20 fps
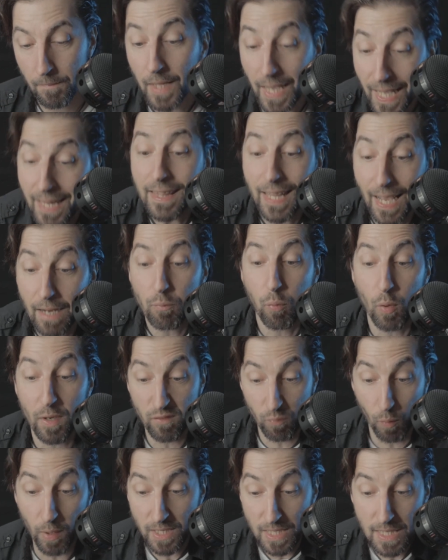And that
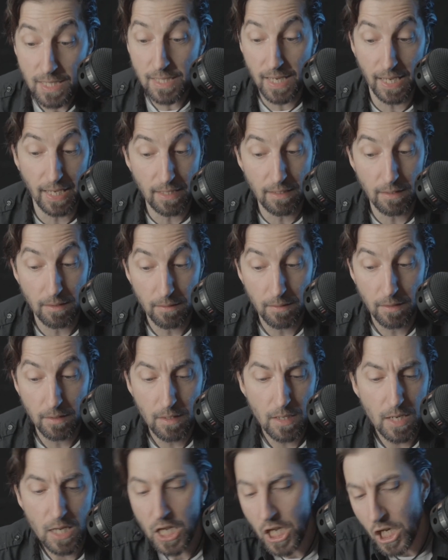was what he did.
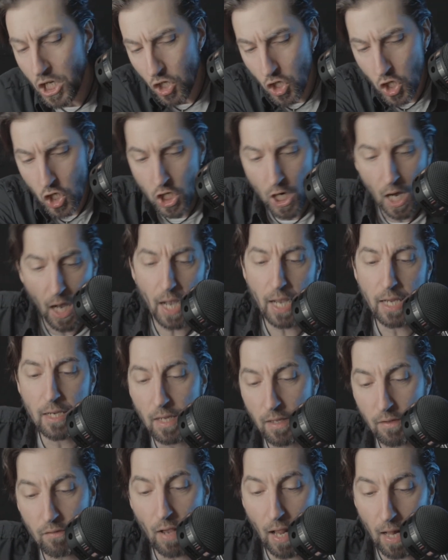He shied
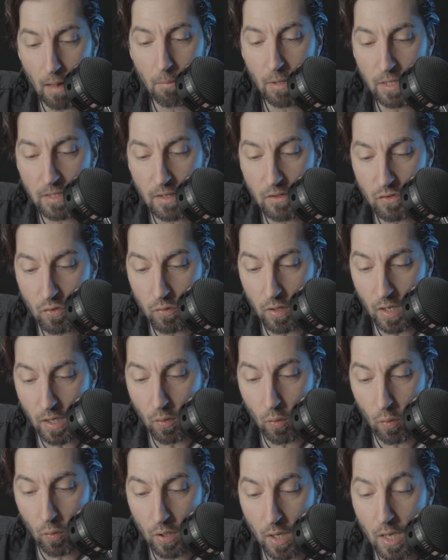his helmet into the
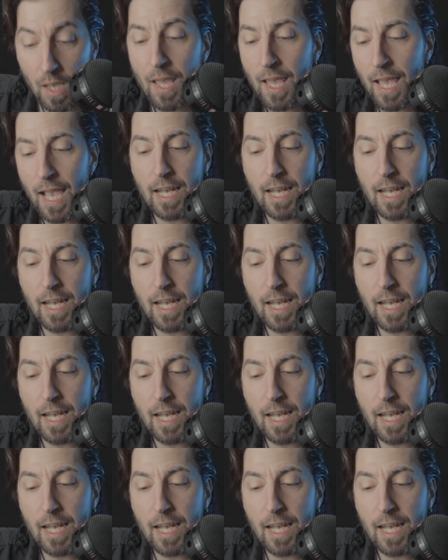corner,